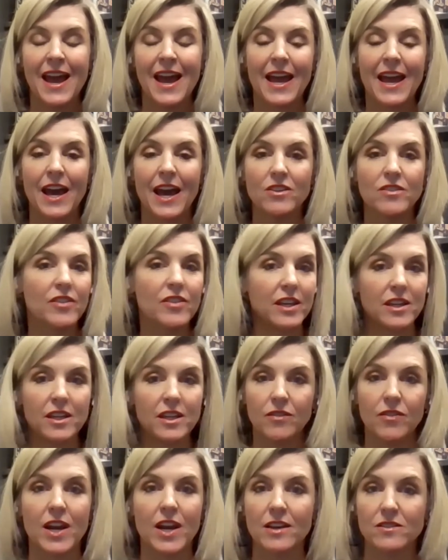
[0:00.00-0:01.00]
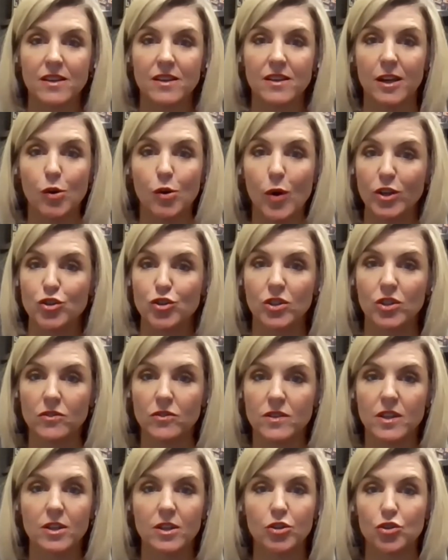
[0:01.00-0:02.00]
And they didn't even ask any
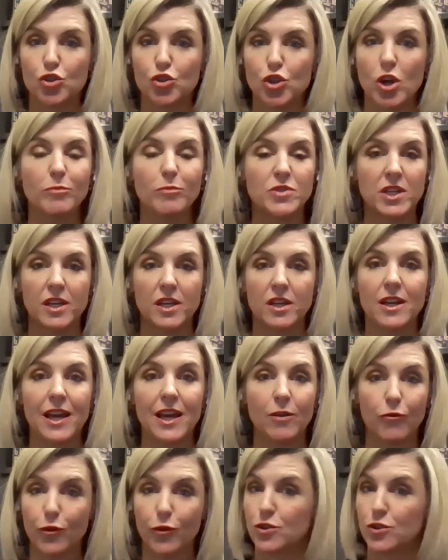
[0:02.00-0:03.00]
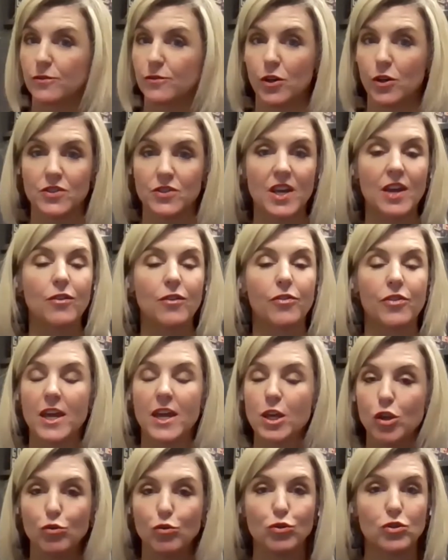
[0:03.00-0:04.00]
questions. They just jumped in and first of all said,
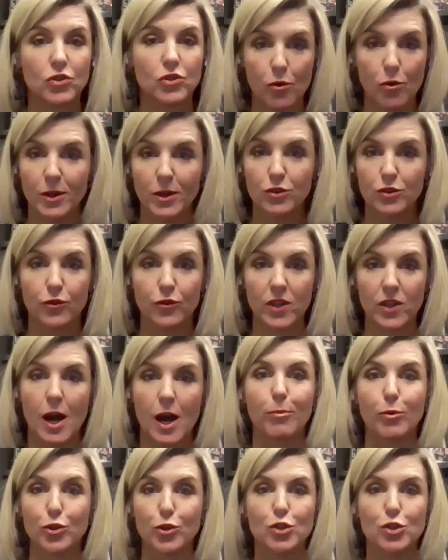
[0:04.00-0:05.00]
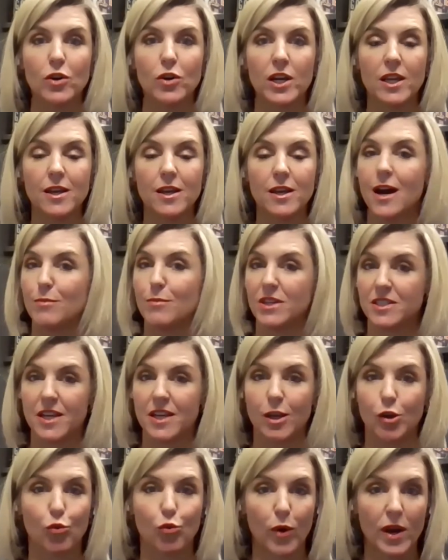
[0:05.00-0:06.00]
thank you so much for the opportunity. I'm going
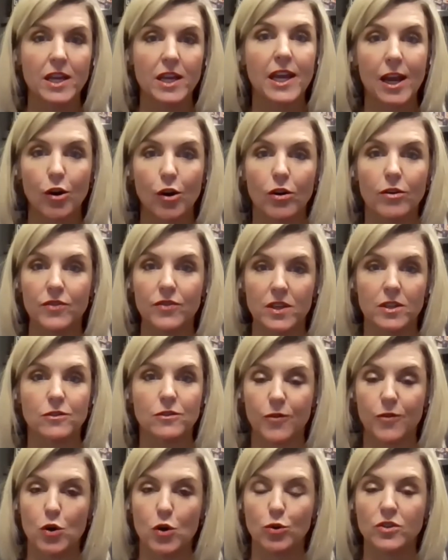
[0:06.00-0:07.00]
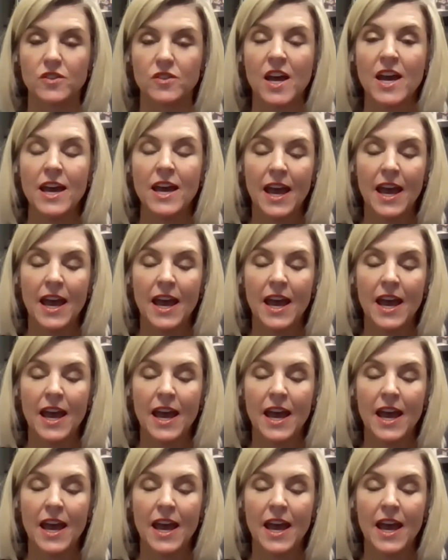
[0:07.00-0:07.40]
to take great care of these folks.